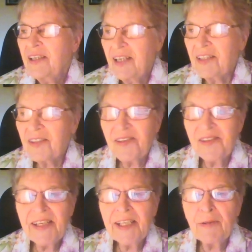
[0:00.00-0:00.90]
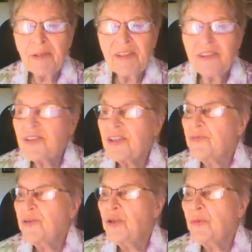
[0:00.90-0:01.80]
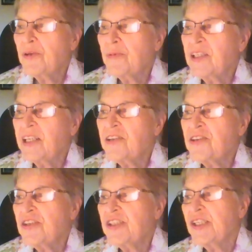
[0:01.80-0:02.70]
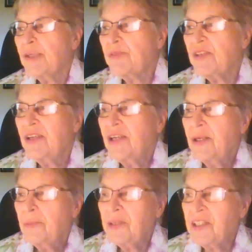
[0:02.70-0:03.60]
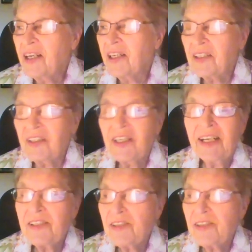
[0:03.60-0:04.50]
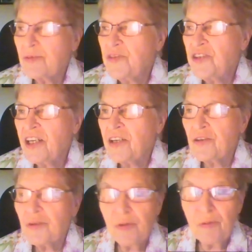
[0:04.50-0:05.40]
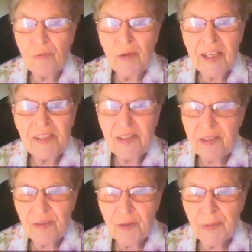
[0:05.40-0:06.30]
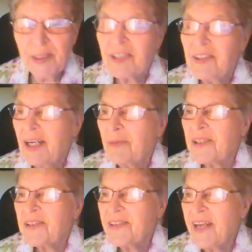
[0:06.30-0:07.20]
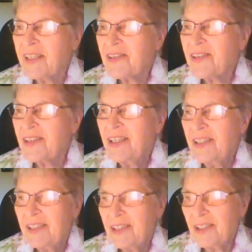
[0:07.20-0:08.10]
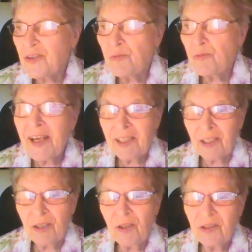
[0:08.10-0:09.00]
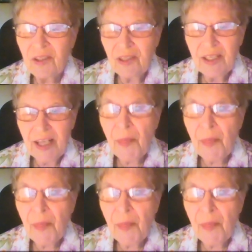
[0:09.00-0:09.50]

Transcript: and the sacredness of human relationships beyond lines of gender, race, or economic status is radical and